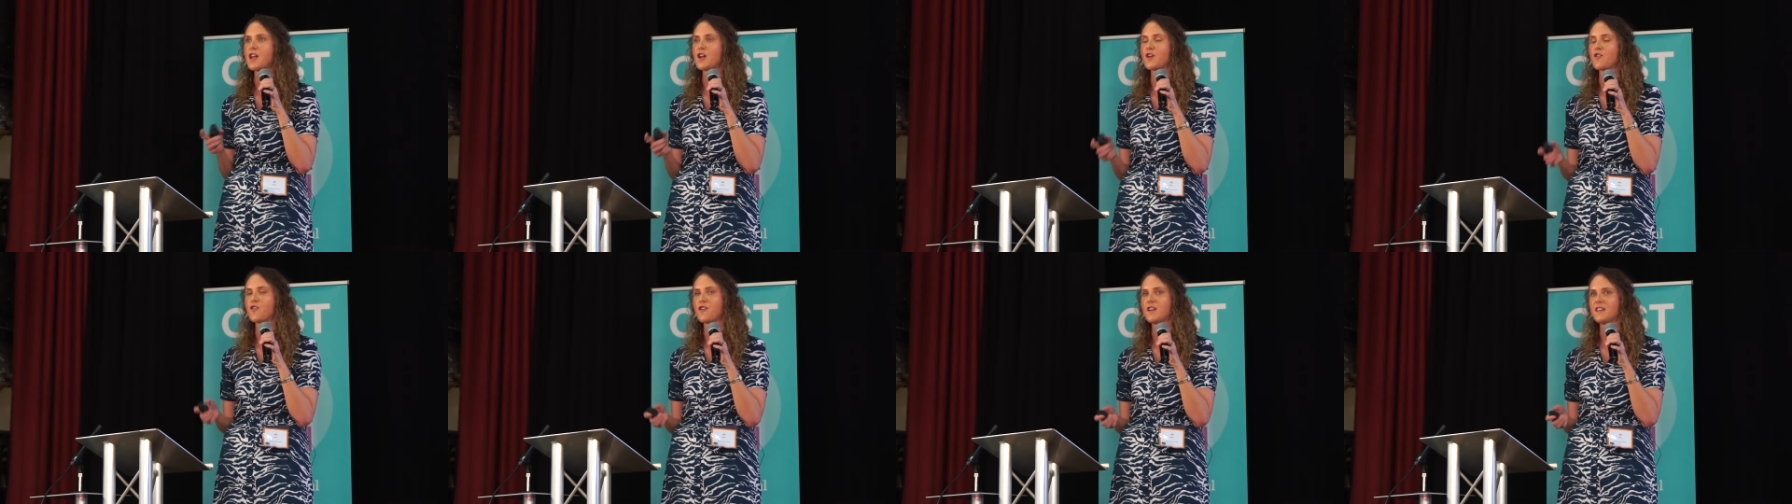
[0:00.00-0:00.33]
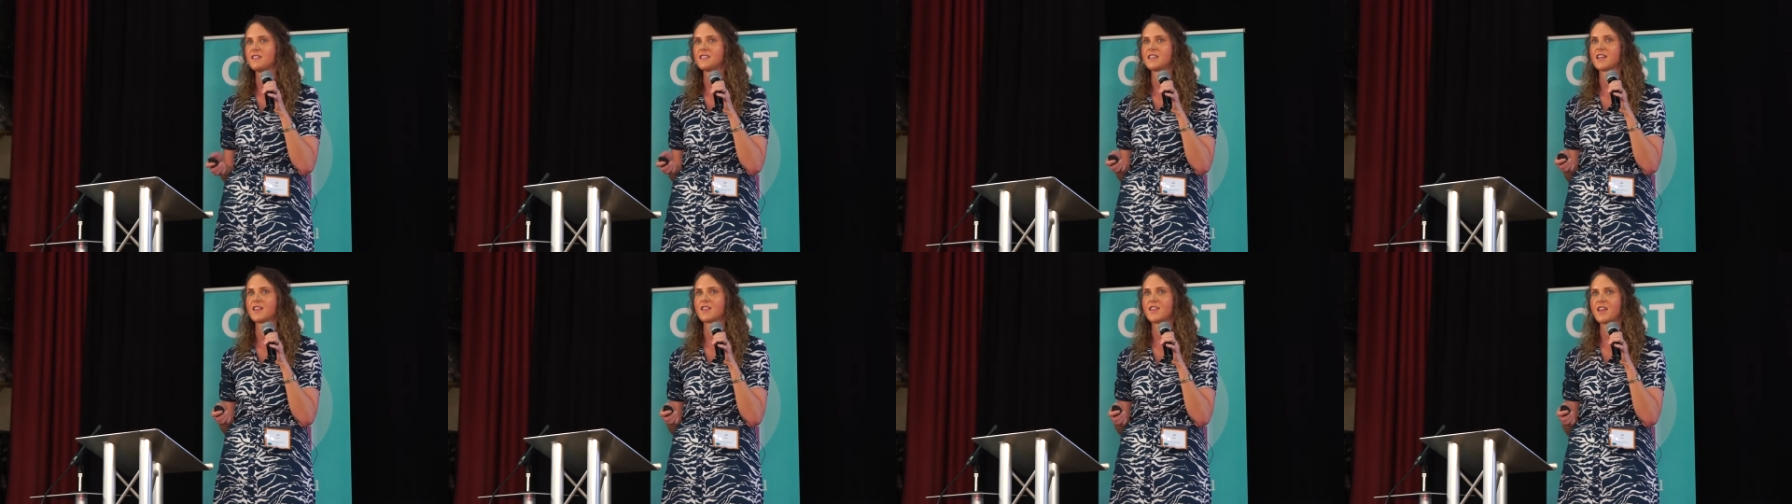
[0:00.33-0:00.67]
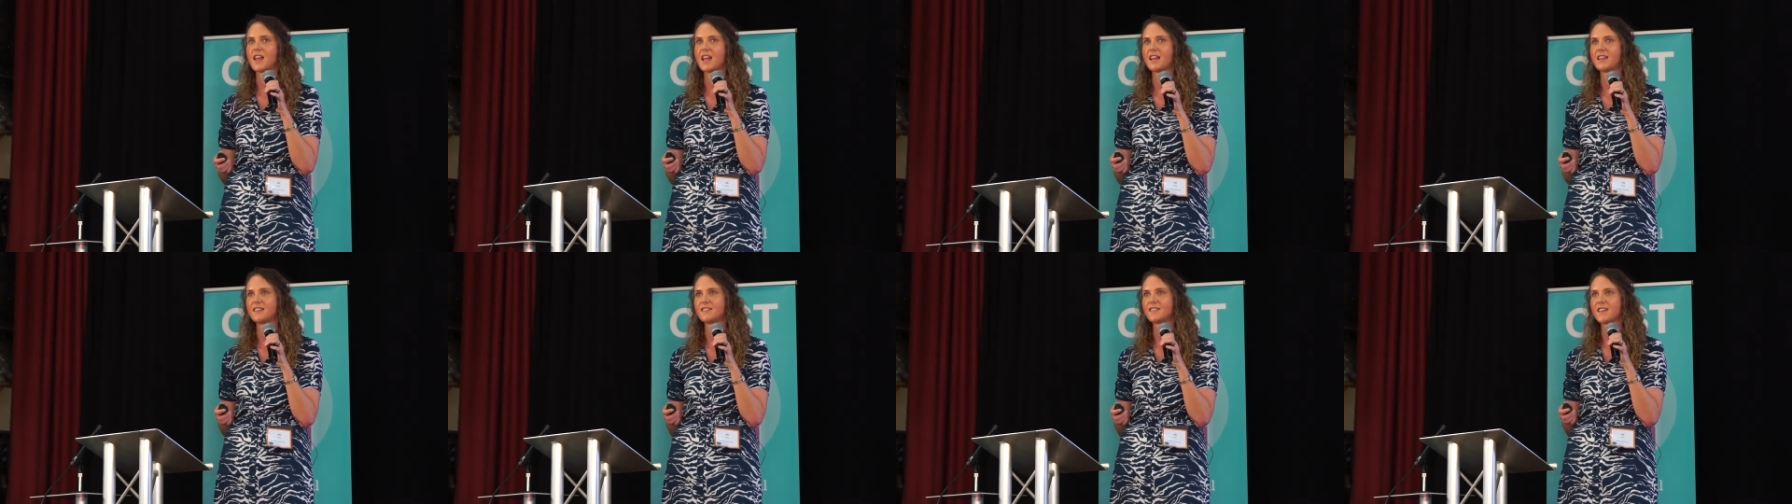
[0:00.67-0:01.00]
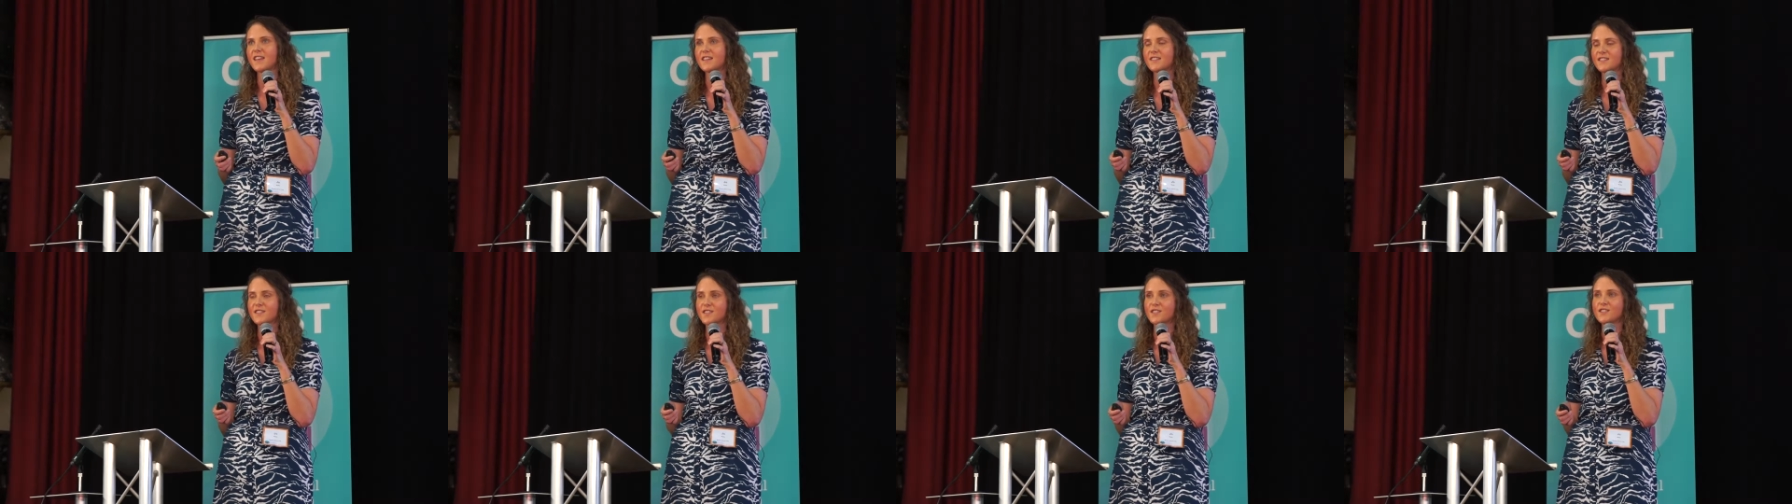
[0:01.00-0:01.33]
increasing thing. It's
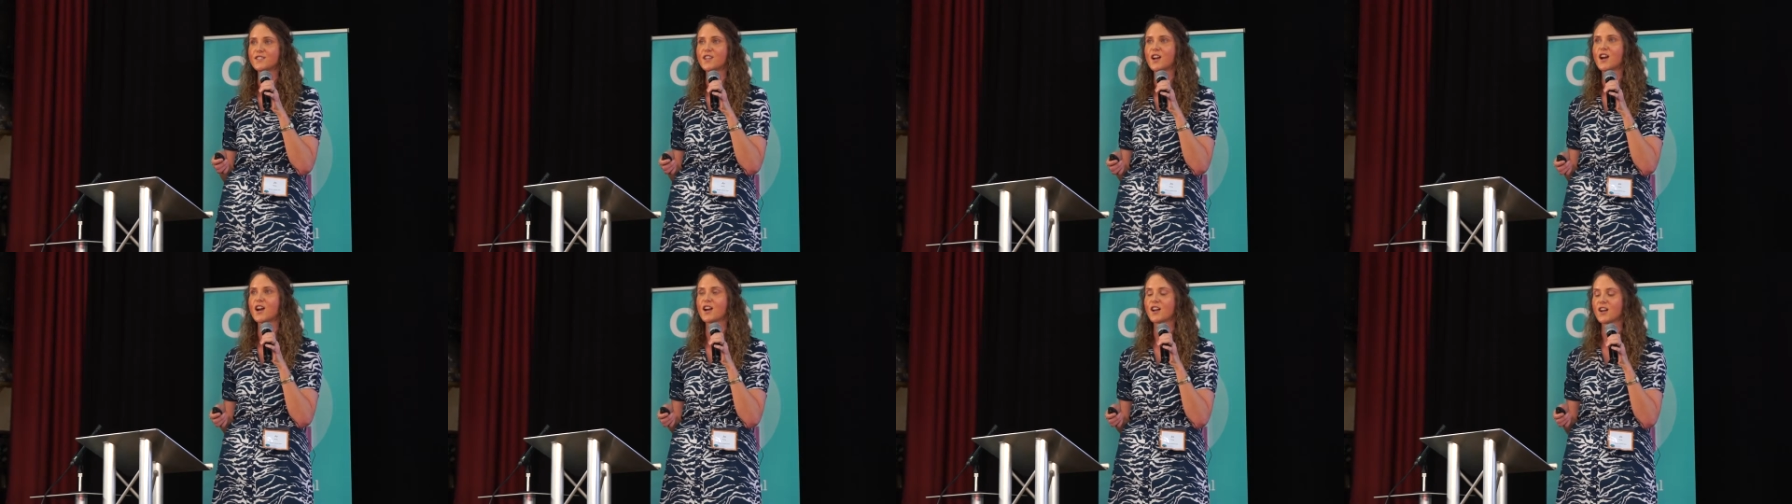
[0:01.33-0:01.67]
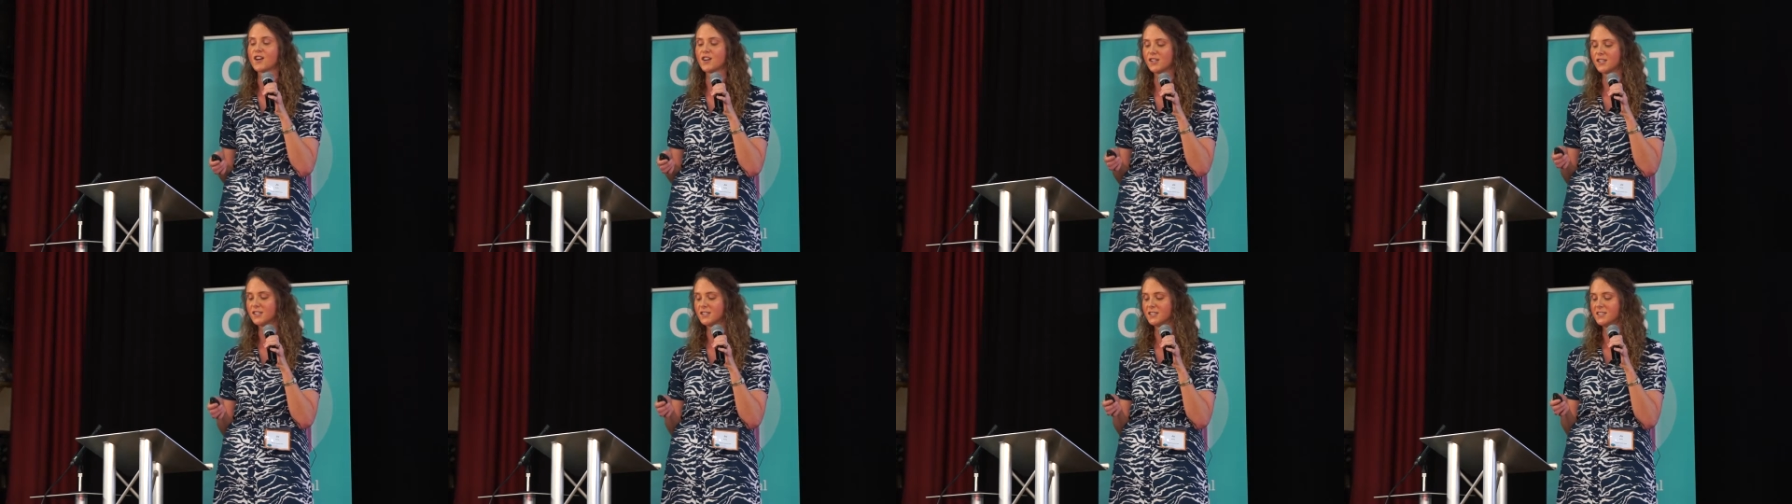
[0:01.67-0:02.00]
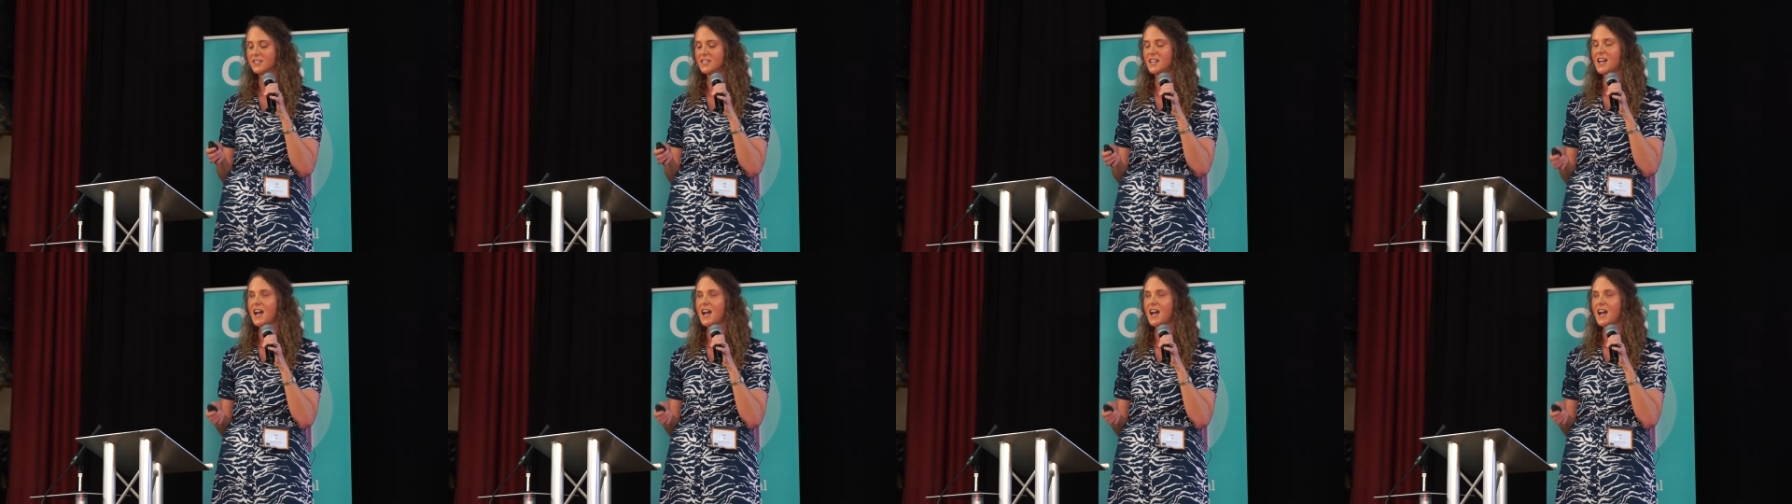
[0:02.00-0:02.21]
a circle.